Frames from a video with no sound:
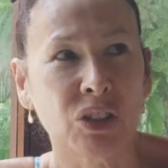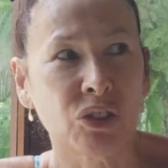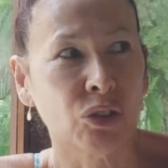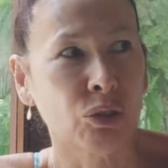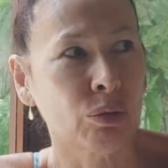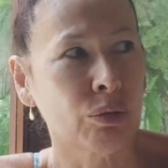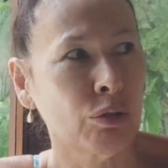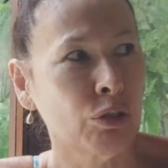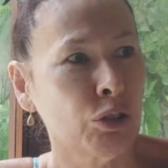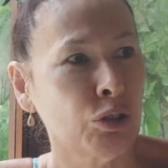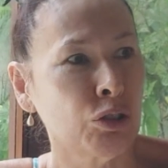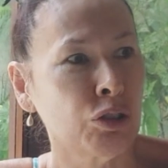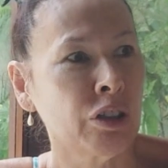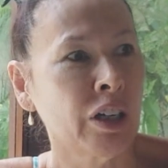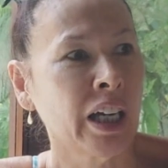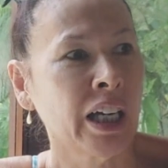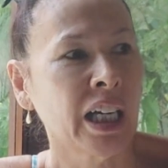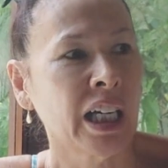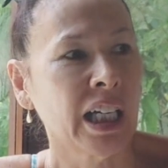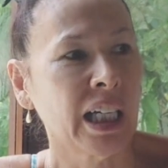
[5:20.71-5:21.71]
through
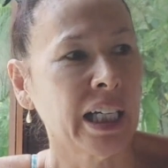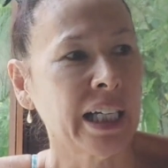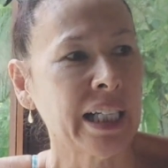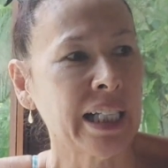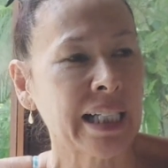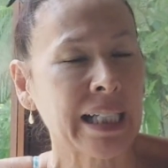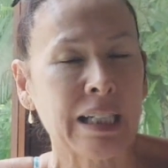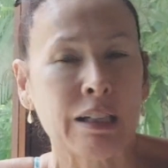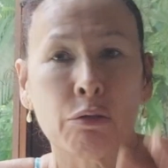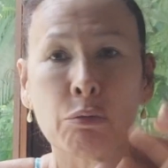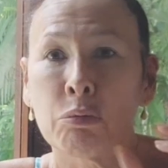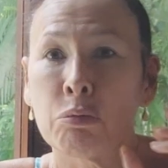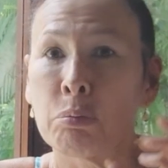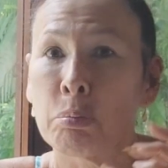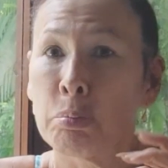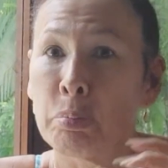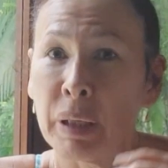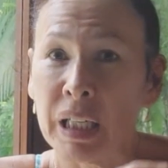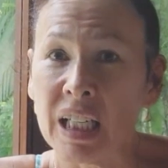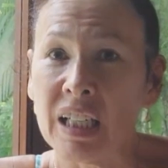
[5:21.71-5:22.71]
is to
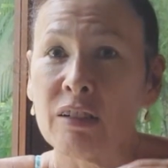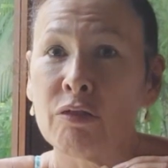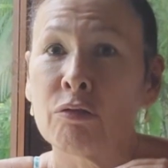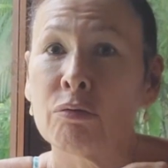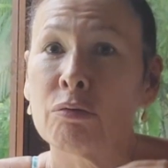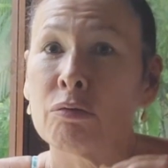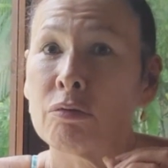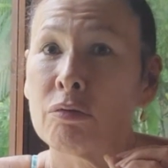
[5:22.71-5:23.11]
be